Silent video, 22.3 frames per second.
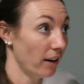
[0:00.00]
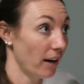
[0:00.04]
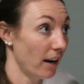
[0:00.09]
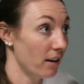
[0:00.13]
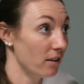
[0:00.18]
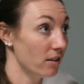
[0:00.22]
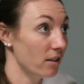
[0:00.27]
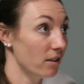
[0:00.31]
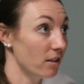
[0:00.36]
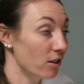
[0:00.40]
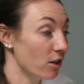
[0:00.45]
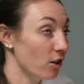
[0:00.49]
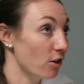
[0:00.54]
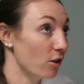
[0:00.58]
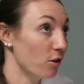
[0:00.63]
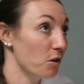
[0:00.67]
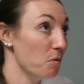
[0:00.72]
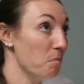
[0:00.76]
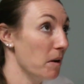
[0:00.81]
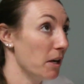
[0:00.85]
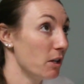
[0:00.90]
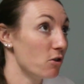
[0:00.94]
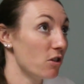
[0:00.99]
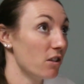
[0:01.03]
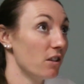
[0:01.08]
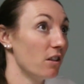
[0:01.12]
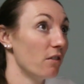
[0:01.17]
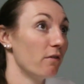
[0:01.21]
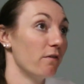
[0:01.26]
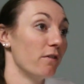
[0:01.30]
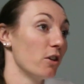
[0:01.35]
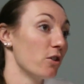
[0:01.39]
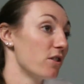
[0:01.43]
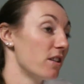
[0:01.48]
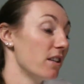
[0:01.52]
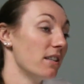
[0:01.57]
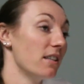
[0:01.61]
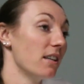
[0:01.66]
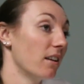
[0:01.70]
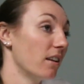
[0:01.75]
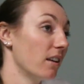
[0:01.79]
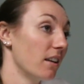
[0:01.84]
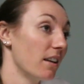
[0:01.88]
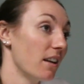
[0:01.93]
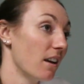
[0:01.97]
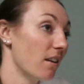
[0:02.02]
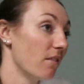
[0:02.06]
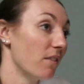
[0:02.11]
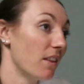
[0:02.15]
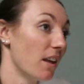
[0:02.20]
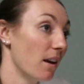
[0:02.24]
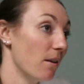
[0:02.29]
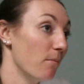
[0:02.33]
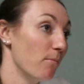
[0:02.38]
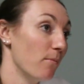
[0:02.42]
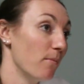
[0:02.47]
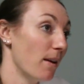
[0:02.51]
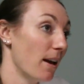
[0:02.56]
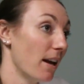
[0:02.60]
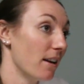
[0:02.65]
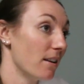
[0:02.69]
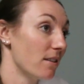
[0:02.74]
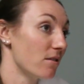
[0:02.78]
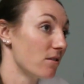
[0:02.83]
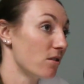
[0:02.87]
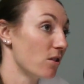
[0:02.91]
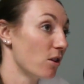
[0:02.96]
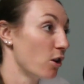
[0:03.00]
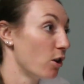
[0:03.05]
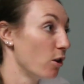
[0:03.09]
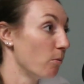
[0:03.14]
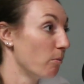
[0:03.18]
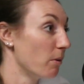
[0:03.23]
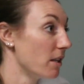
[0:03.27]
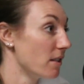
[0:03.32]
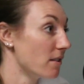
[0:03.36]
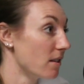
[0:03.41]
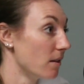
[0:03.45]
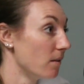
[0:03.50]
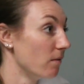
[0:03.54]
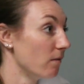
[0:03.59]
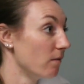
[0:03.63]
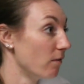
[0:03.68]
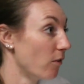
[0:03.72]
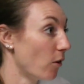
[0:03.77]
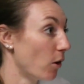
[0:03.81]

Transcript: And, you know, you mentioned the versatility of them as humans and